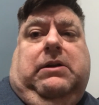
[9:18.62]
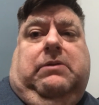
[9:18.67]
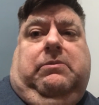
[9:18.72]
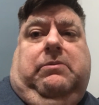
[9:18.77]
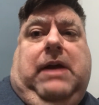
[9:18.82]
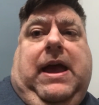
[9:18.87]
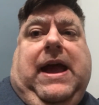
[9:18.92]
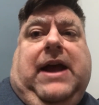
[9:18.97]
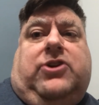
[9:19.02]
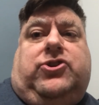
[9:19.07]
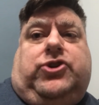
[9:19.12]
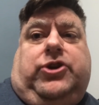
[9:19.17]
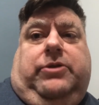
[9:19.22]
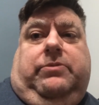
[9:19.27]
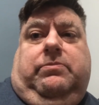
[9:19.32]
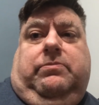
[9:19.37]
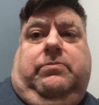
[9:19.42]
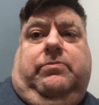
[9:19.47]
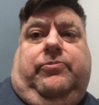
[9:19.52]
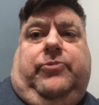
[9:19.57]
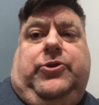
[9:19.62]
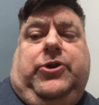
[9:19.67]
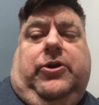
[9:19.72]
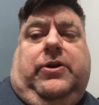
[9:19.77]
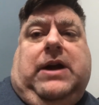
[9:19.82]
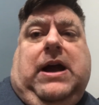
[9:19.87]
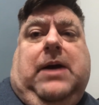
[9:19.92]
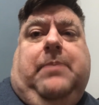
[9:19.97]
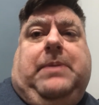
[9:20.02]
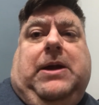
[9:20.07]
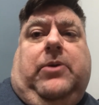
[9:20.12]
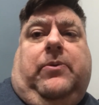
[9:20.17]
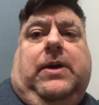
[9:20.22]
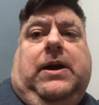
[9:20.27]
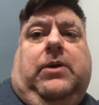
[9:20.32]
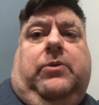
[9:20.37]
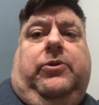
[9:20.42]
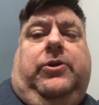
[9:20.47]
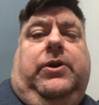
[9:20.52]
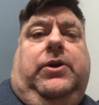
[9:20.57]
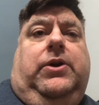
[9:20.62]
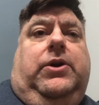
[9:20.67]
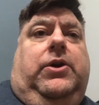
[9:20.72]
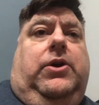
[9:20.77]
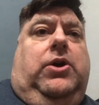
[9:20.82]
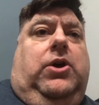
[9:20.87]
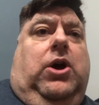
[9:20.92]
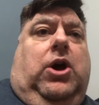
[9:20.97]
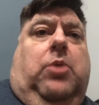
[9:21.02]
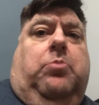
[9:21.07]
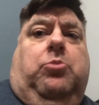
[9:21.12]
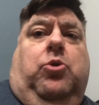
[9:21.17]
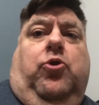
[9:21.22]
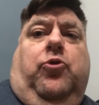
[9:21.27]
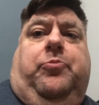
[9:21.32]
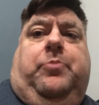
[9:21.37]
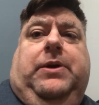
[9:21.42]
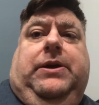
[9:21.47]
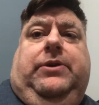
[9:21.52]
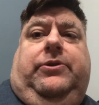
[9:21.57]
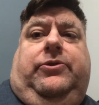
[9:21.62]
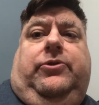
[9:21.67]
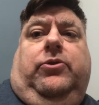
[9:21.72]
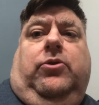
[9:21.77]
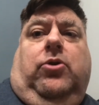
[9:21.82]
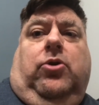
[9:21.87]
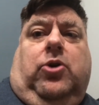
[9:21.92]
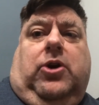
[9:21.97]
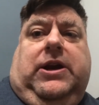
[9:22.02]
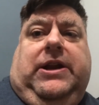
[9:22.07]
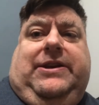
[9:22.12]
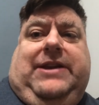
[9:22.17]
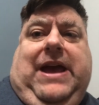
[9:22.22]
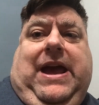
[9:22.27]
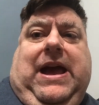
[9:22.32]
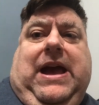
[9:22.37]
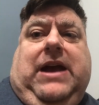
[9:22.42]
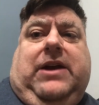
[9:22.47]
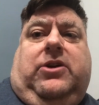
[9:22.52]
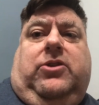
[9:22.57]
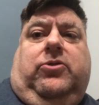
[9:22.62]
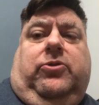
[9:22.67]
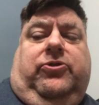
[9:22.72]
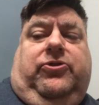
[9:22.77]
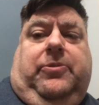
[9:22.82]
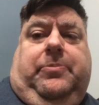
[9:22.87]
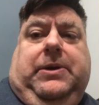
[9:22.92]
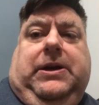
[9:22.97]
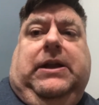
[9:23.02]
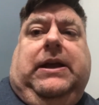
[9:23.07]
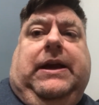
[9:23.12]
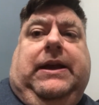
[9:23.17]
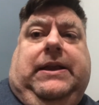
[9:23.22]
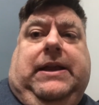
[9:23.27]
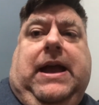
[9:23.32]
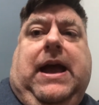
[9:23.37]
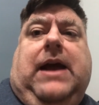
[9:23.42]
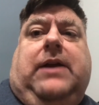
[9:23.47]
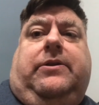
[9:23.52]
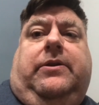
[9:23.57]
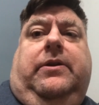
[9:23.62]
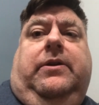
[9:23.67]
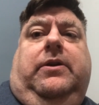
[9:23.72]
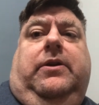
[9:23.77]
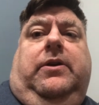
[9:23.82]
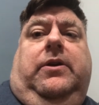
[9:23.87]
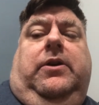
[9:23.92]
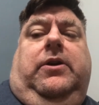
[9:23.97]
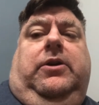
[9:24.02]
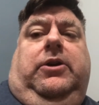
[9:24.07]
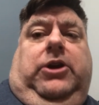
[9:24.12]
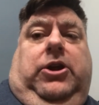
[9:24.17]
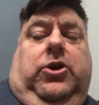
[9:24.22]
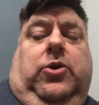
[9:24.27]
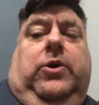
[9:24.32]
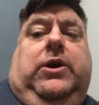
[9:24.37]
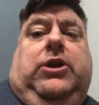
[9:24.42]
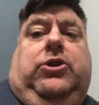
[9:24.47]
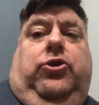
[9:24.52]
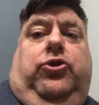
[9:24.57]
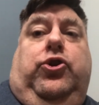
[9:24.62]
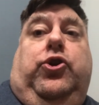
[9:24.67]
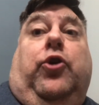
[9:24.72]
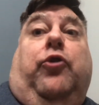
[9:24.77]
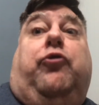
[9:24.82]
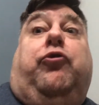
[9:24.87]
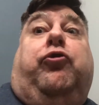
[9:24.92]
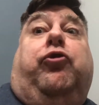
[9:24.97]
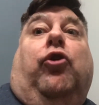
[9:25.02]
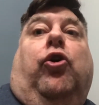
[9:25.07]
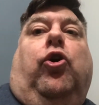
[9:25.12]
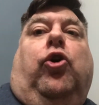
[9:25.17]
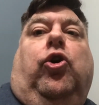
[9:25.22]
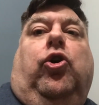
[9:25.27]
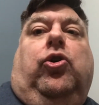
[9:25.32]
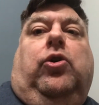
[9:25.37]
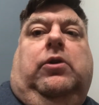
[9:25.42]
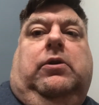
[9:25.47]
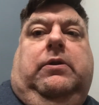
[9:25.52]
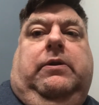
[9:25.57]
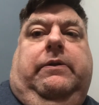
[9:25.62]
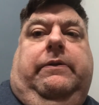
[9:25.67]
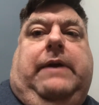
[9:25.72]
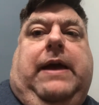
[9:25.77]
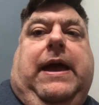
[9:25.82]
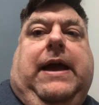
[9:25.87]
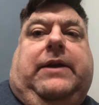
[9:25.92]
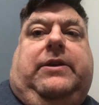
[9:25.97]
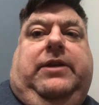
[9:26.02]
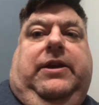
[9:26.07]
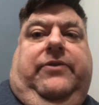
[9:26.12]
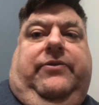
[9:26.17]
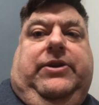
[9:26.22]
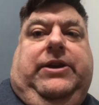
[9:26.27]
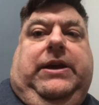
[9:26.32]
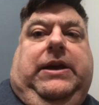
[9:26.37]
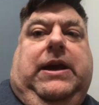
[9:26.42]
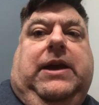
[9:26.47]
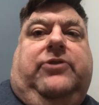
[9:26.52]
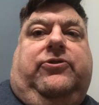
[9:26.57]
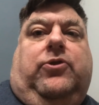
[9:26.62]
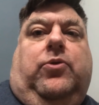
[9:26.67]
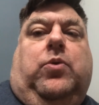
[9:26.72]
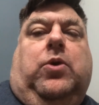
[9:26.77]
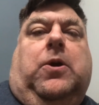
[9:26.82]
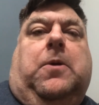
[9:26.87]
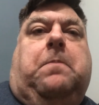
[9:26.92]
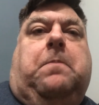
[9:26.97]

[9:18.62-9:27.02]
action for your combat round. A movement or an attack or something like that. You don't get to do your full activity, as it were.